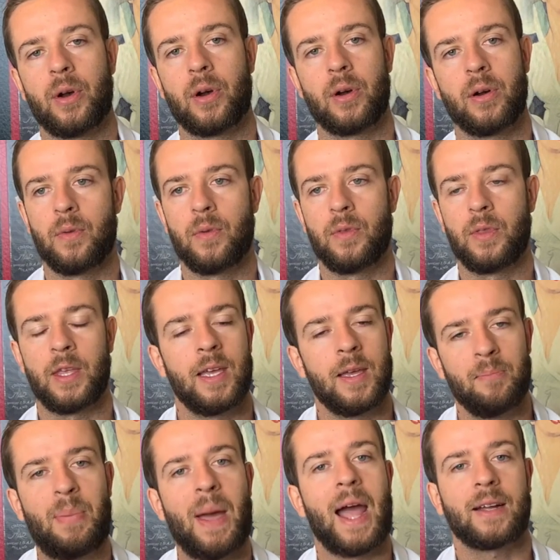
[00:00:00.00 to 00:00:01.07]
the
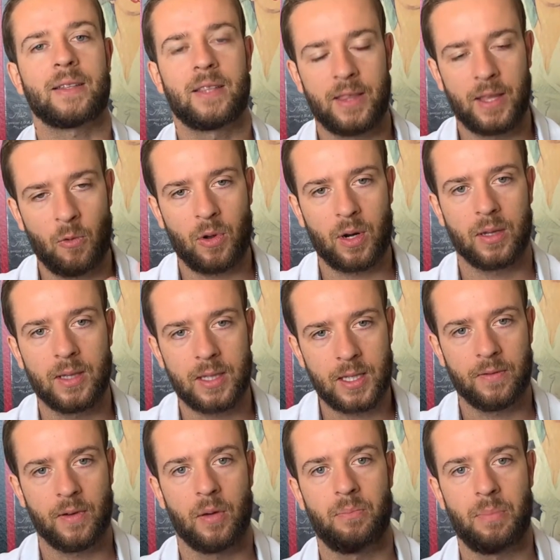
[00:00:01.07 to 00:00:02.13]
impact that they want to
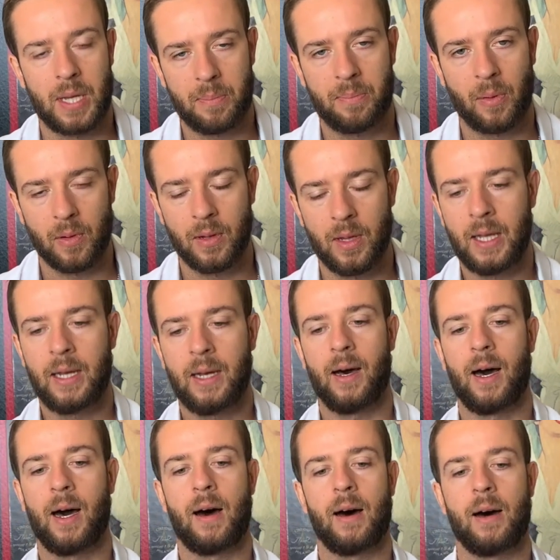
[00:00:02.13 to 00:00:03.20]
leave on people.
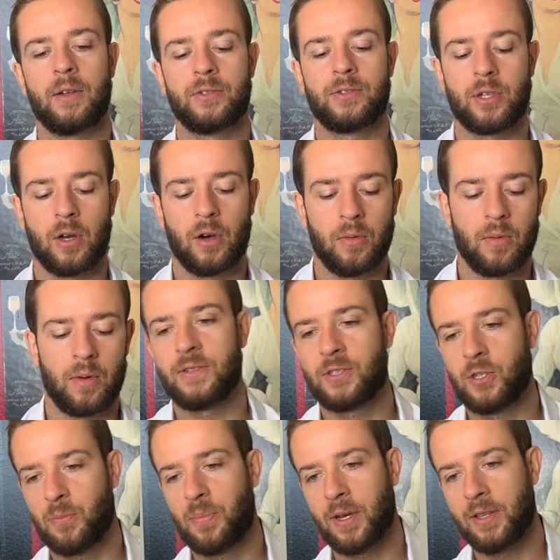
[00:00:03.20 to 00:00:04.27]
So
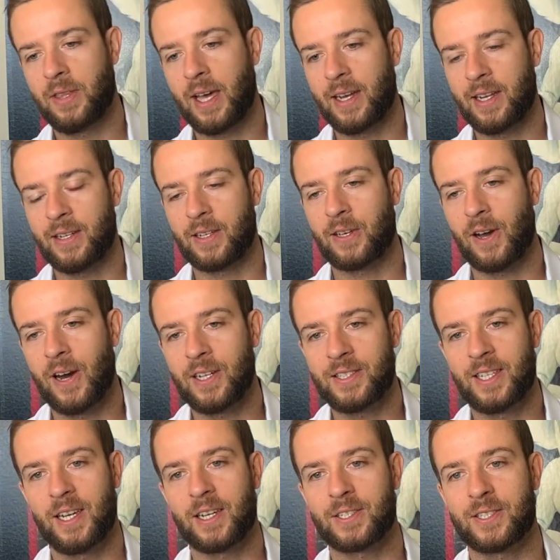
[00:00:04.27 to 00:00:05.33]
to put that into
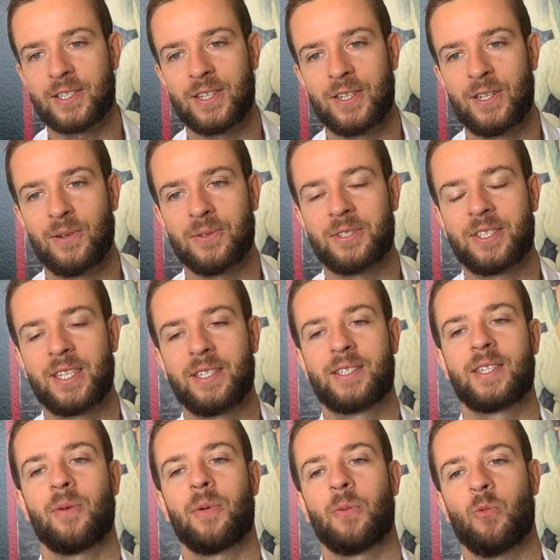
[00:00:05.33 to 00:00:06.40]
context, you don't see
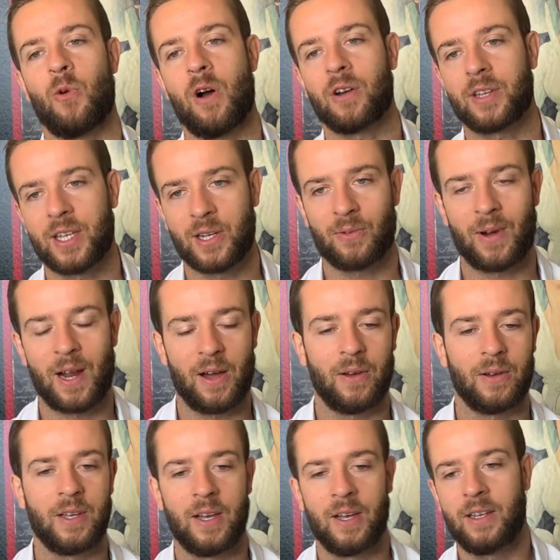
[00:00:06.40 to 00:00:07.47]
someone walking
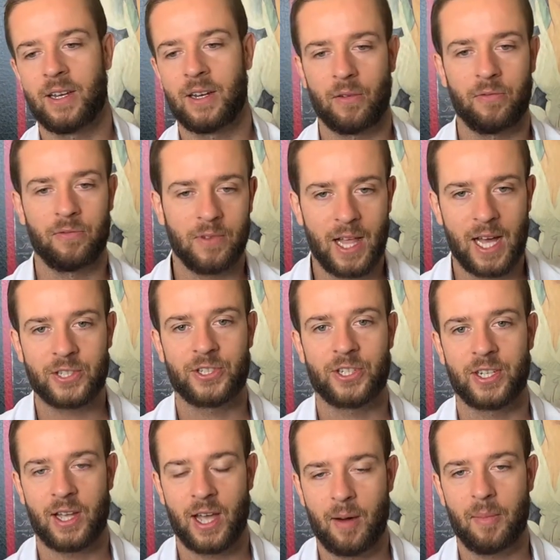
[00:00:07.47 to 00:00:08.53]
around,
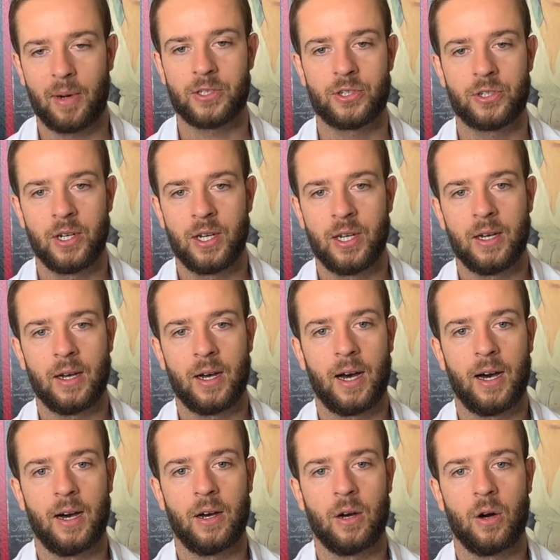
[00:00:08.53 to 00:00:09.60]
flashing how much
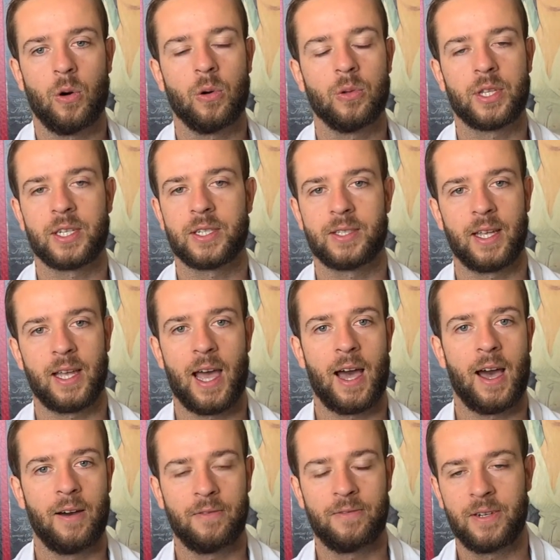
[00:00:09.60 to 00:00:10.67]
holdings they
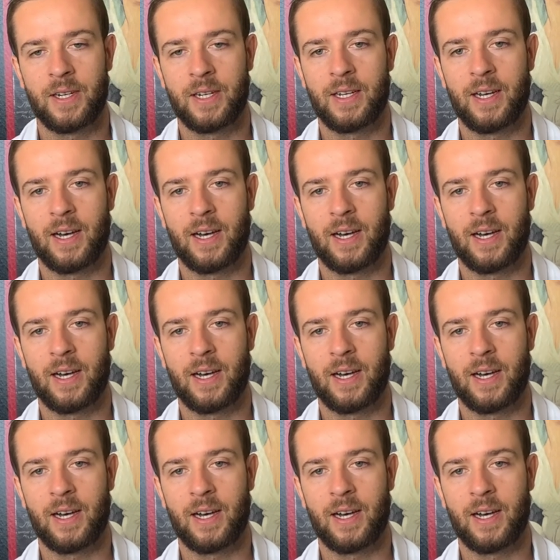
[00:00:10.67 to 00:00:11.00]
have